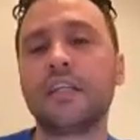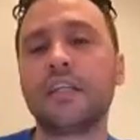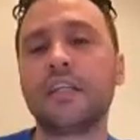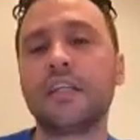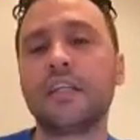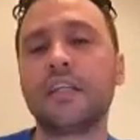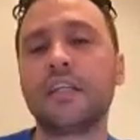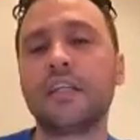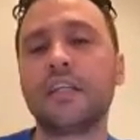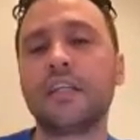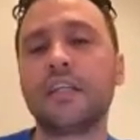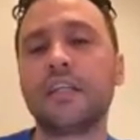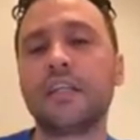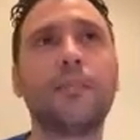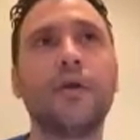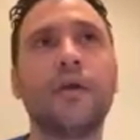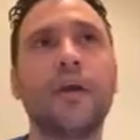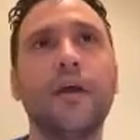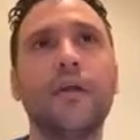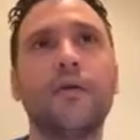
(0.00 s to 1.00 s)
just so you can
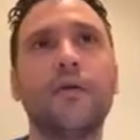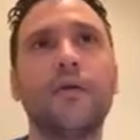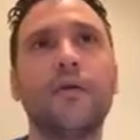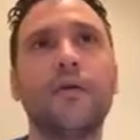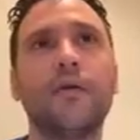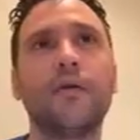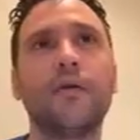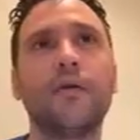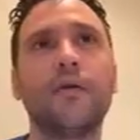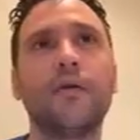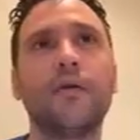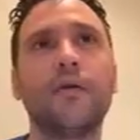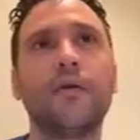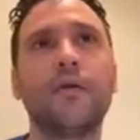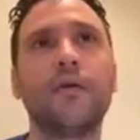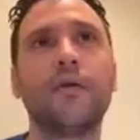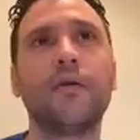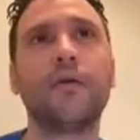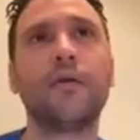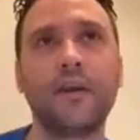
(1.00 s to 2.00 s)
wrap your head around this, because I
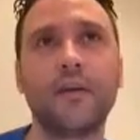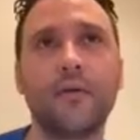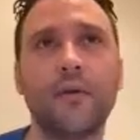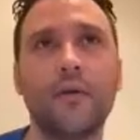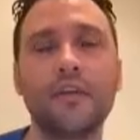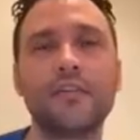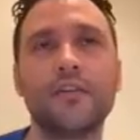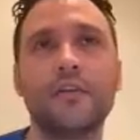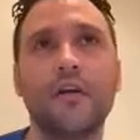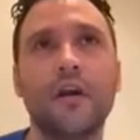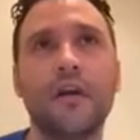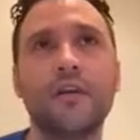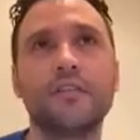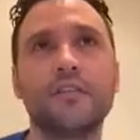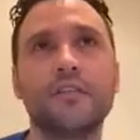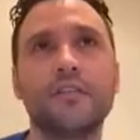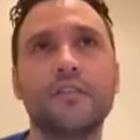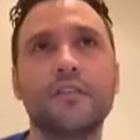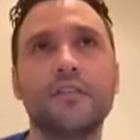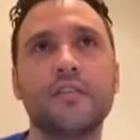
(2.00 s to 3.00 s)
always find like
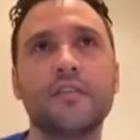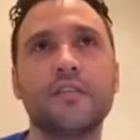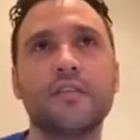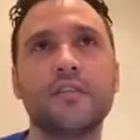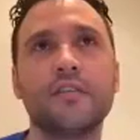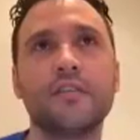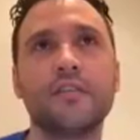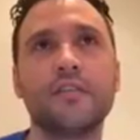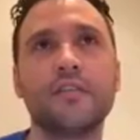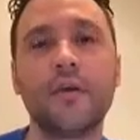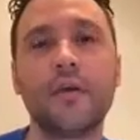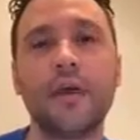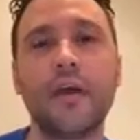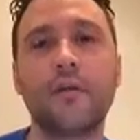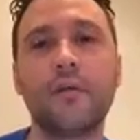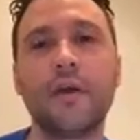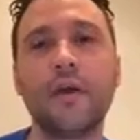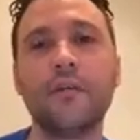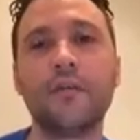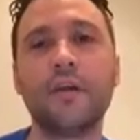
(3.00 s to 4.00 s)
restaurants an easy way to wrap your
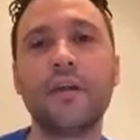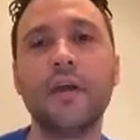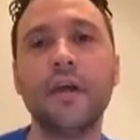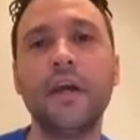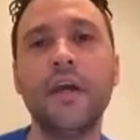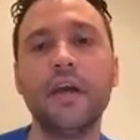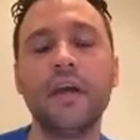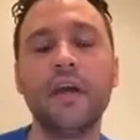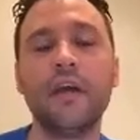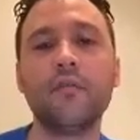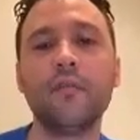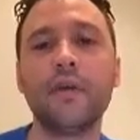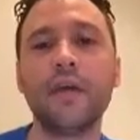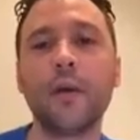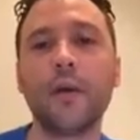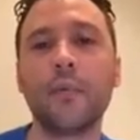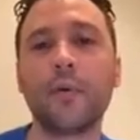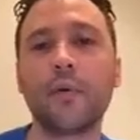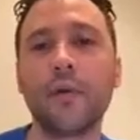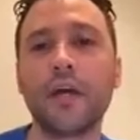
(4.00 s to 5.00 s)
head around it. If we
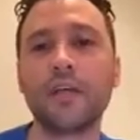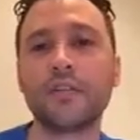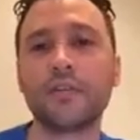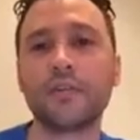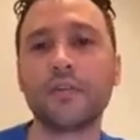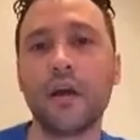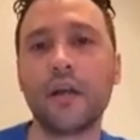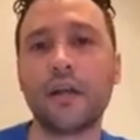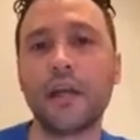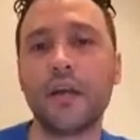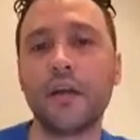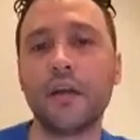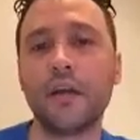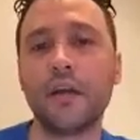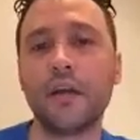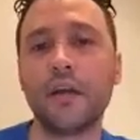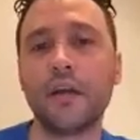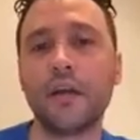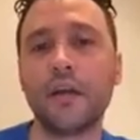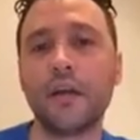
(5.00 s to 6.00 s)
help a restaurant get a
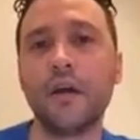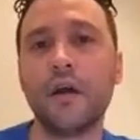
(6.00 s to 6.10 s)
new